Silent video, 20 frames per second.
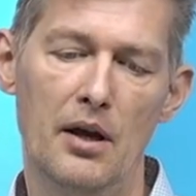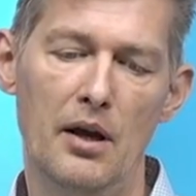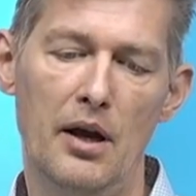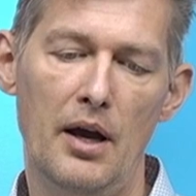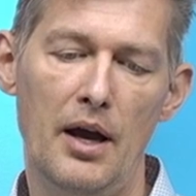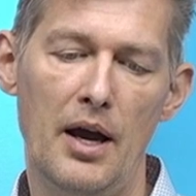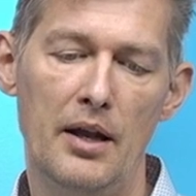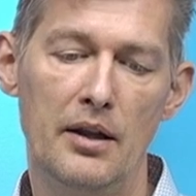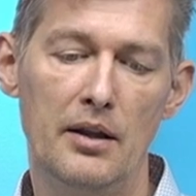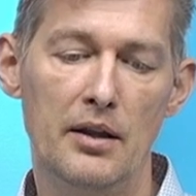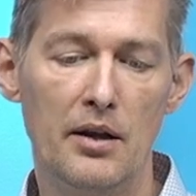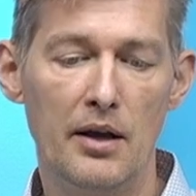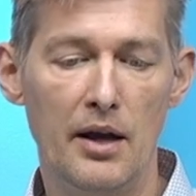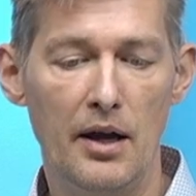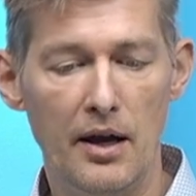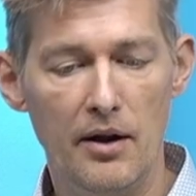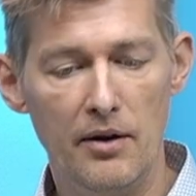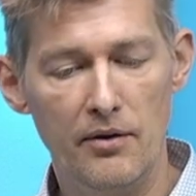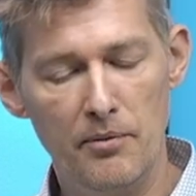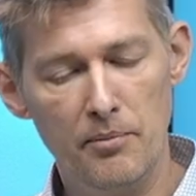And
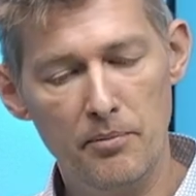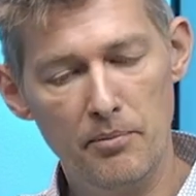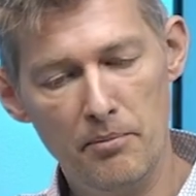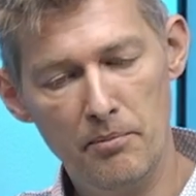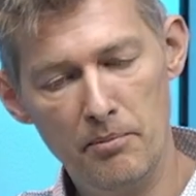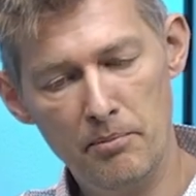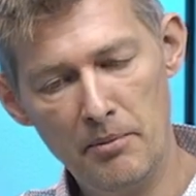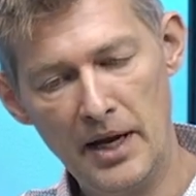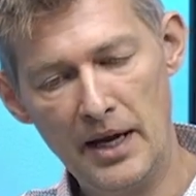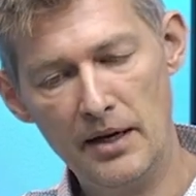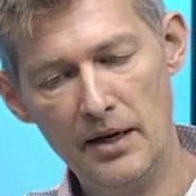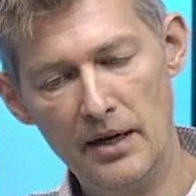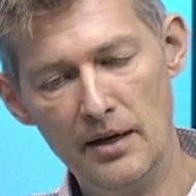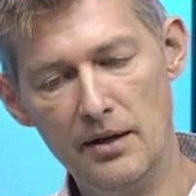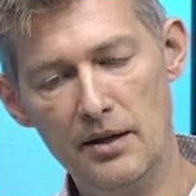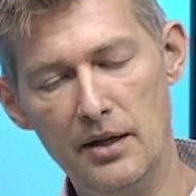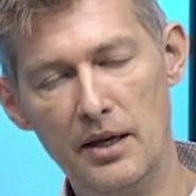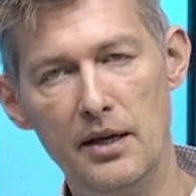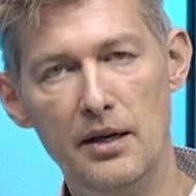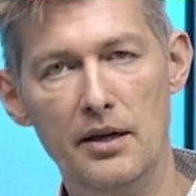the main
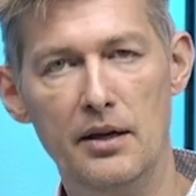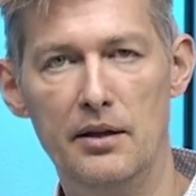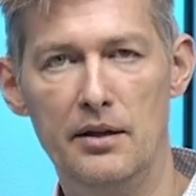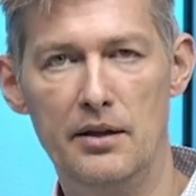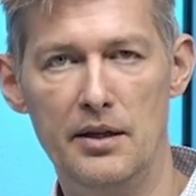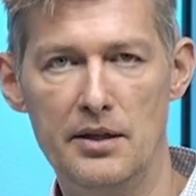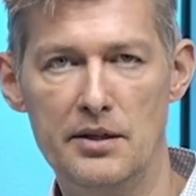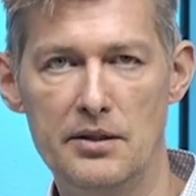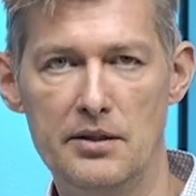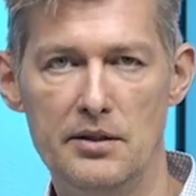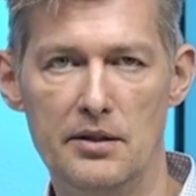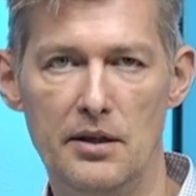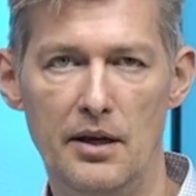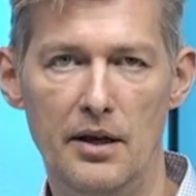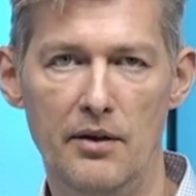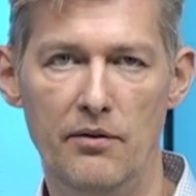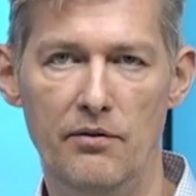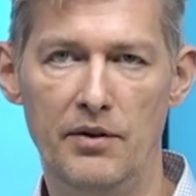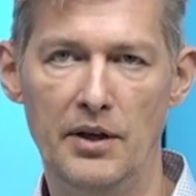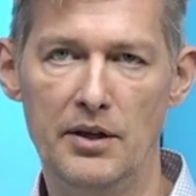thing in this
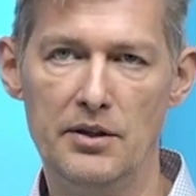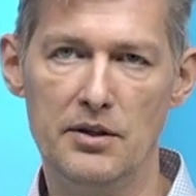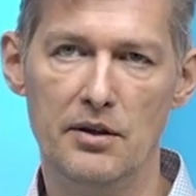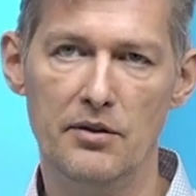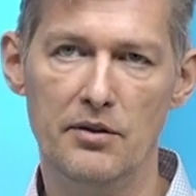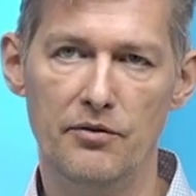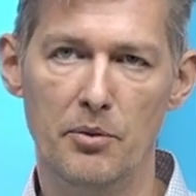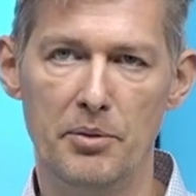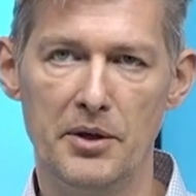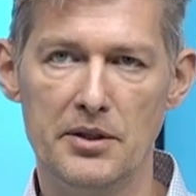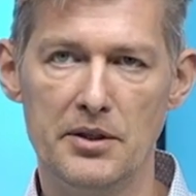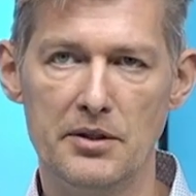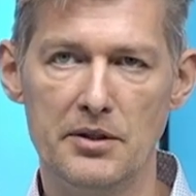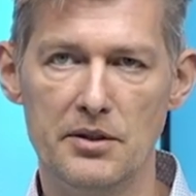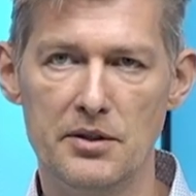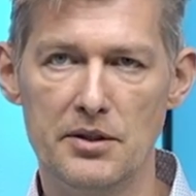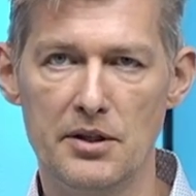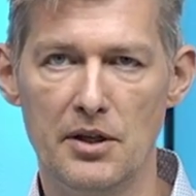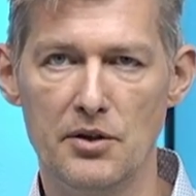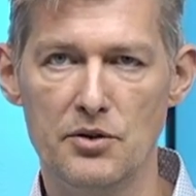vision for
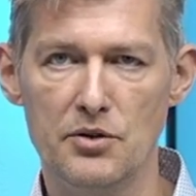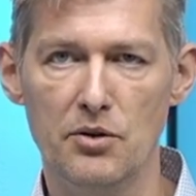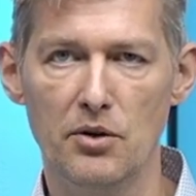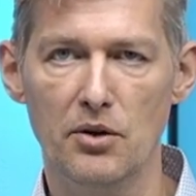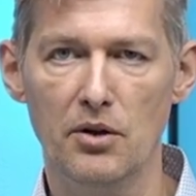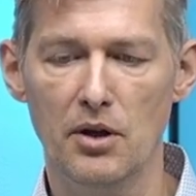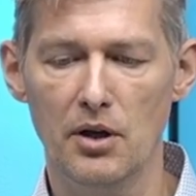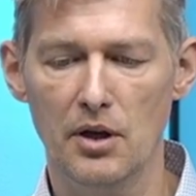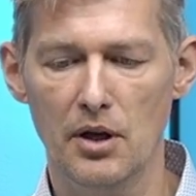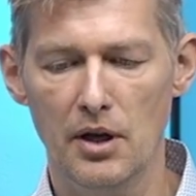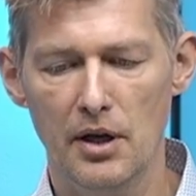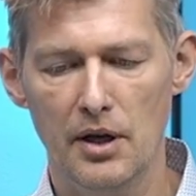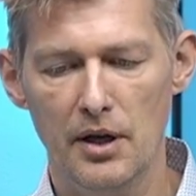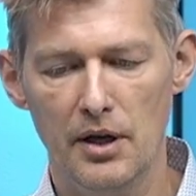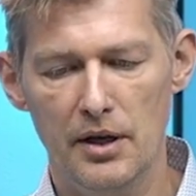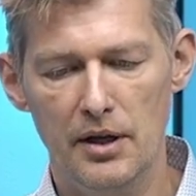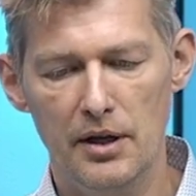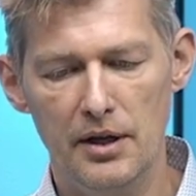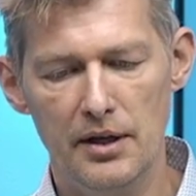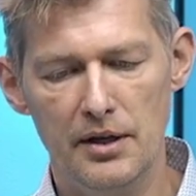Business Central
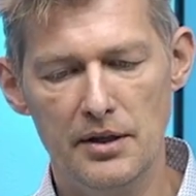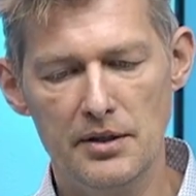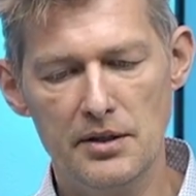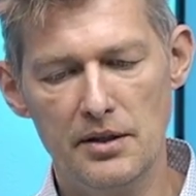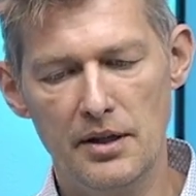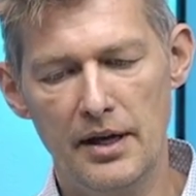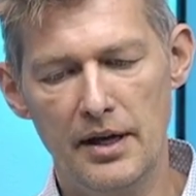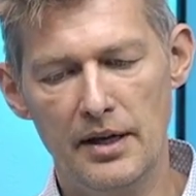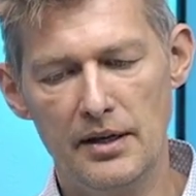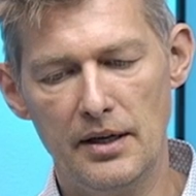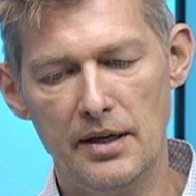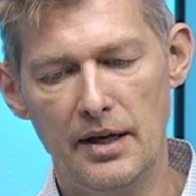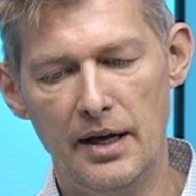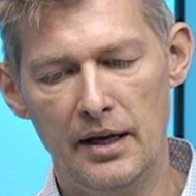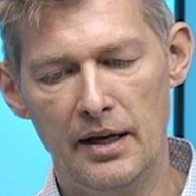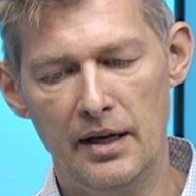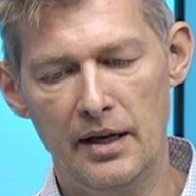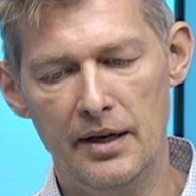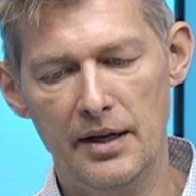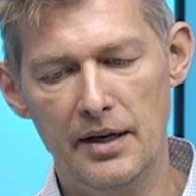is that
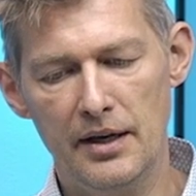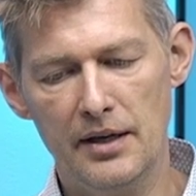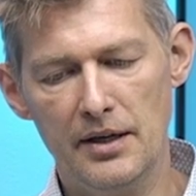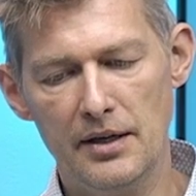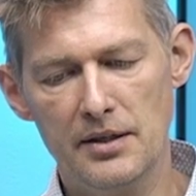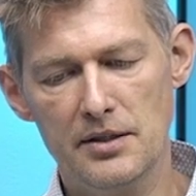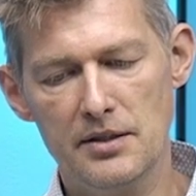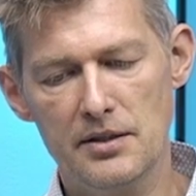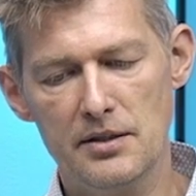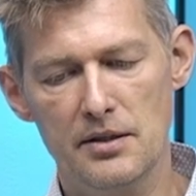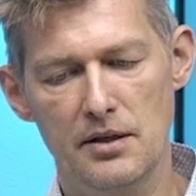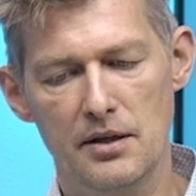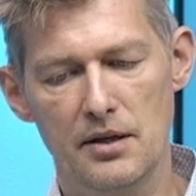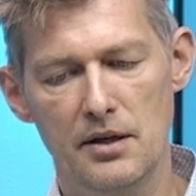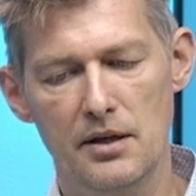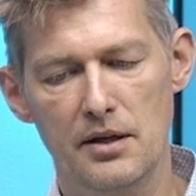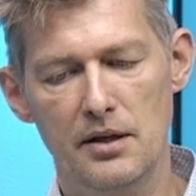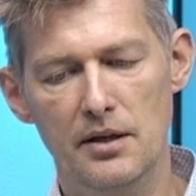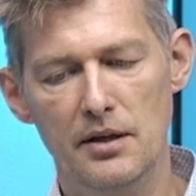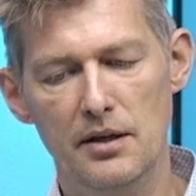analytics
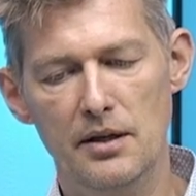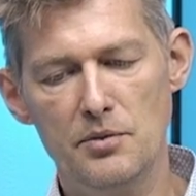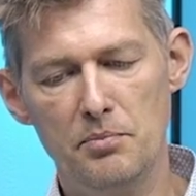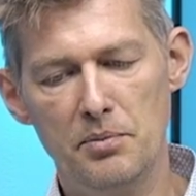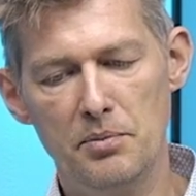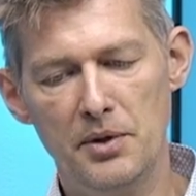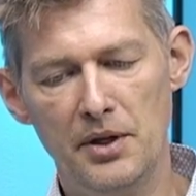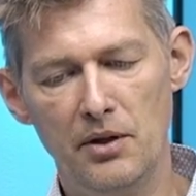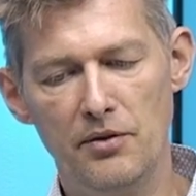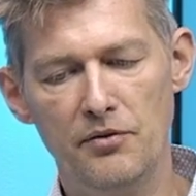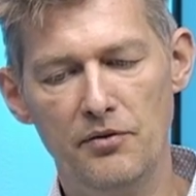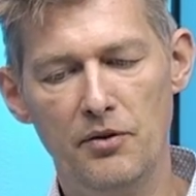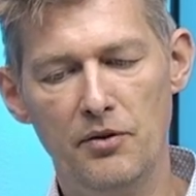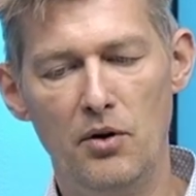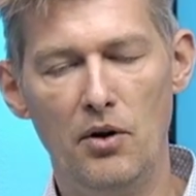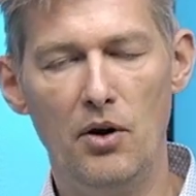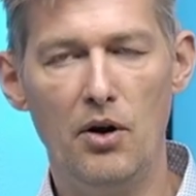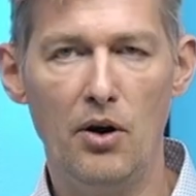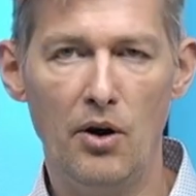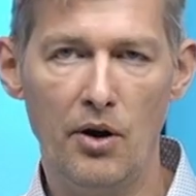is built
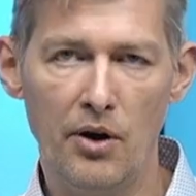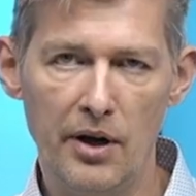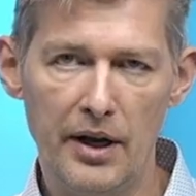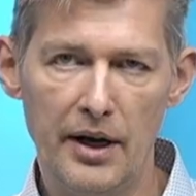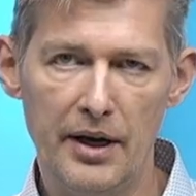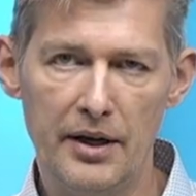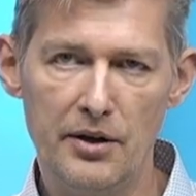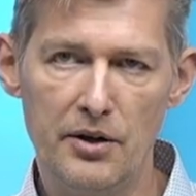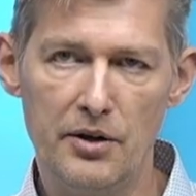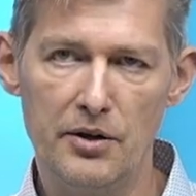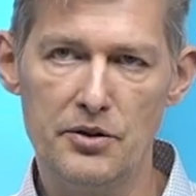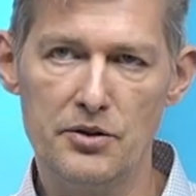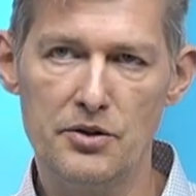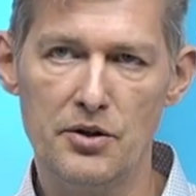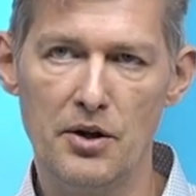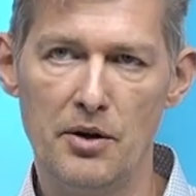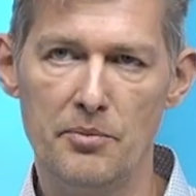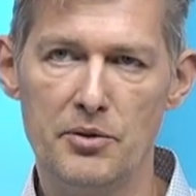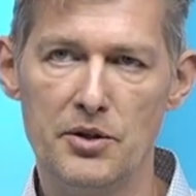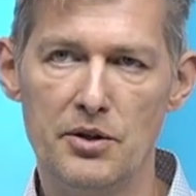for online
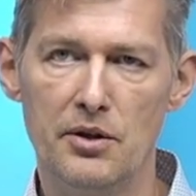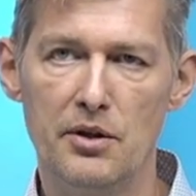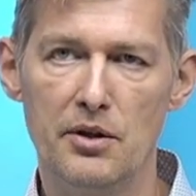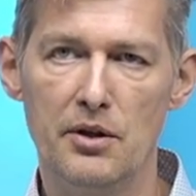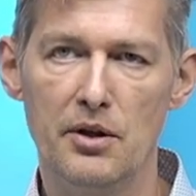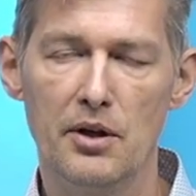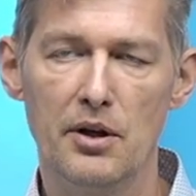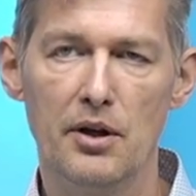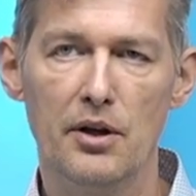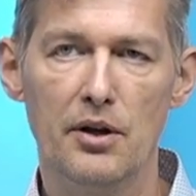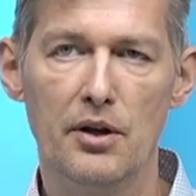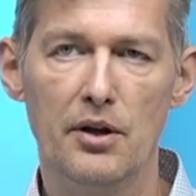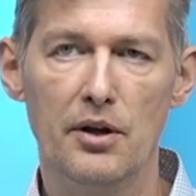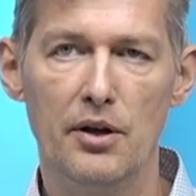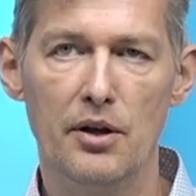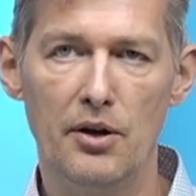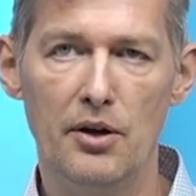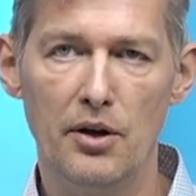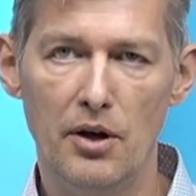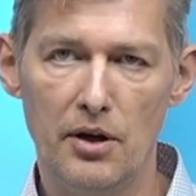consumption,
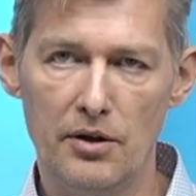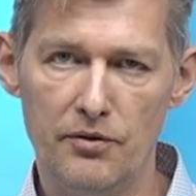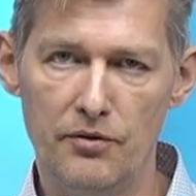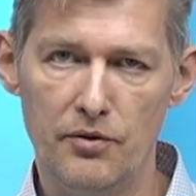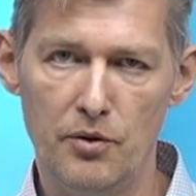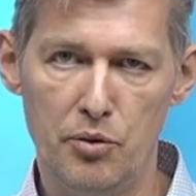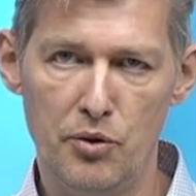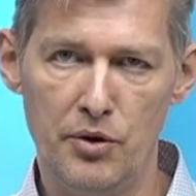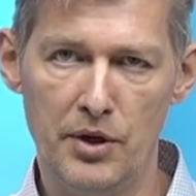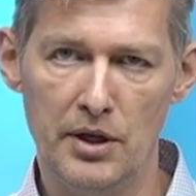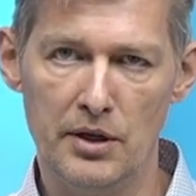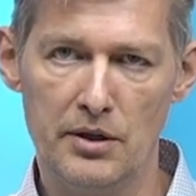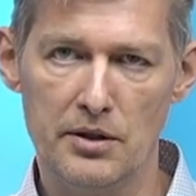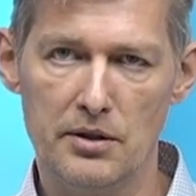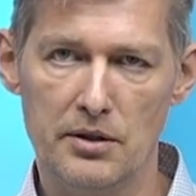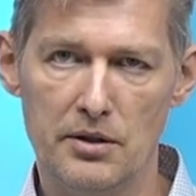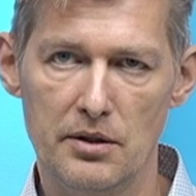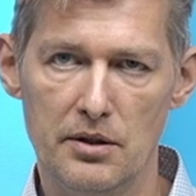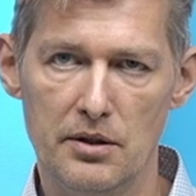not for print.